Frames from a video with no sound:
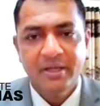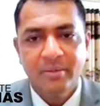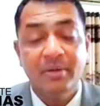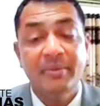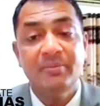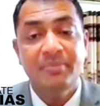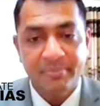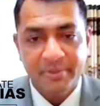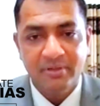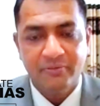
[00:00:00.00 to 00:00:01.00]
but many
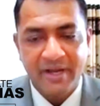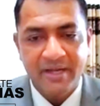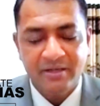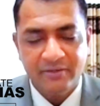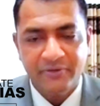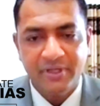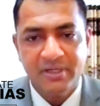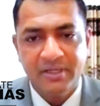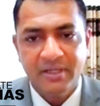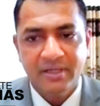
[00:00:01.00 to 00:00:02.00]
people find it
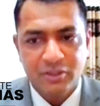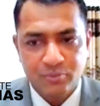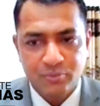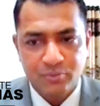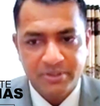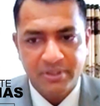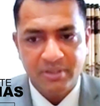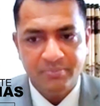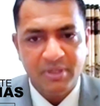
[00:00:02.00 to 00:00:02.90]
difficult, especially